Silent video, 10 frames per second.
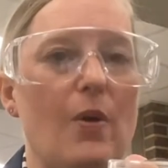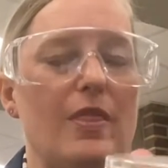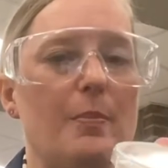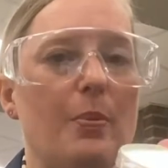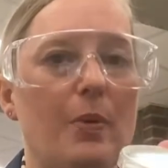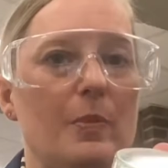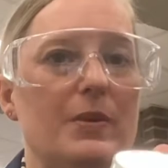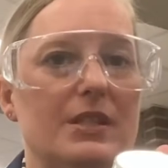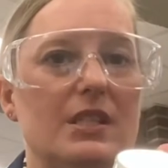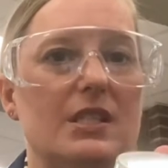And the
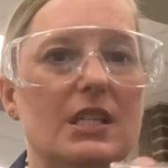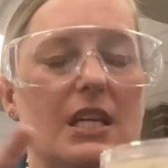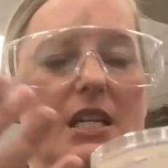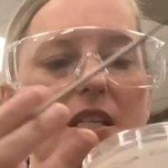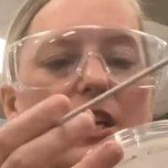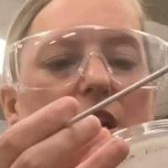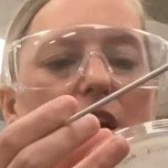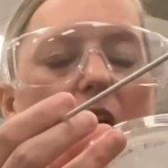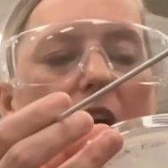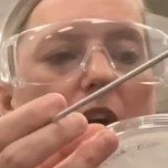purpose is to get
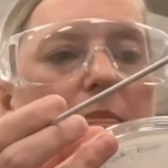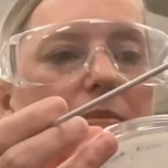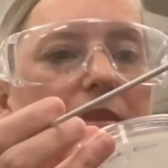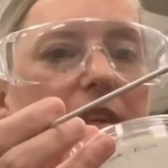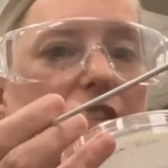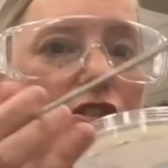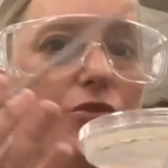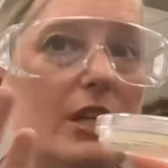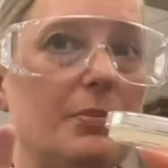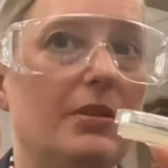this
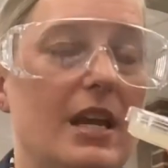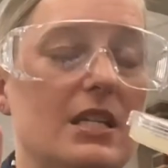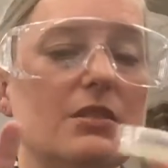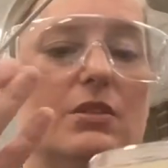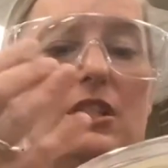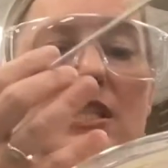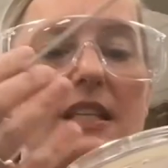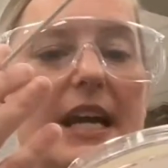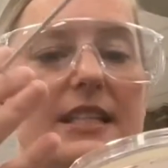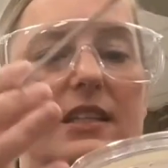streak plate, these
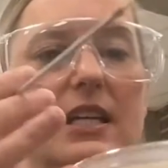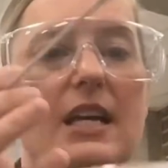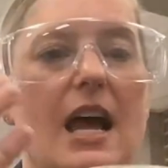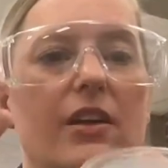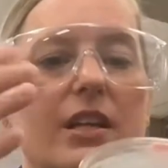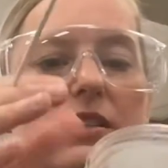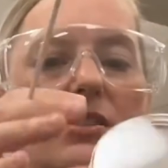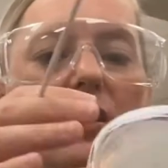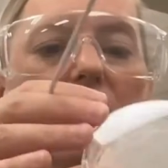isolated colonies.